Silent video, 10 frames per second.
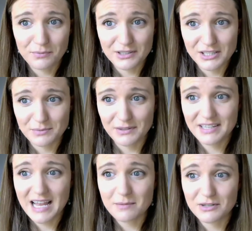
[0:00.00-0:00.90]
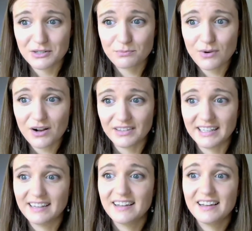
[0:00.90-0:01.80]
Brussels sprouts, cabbage,
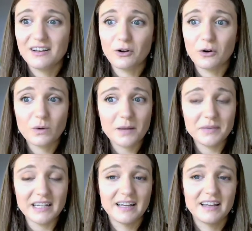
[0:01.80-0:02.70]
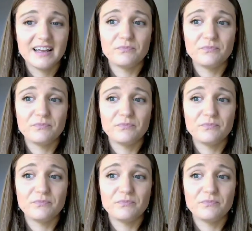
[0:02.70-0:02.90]
broccoli, kohlrabi,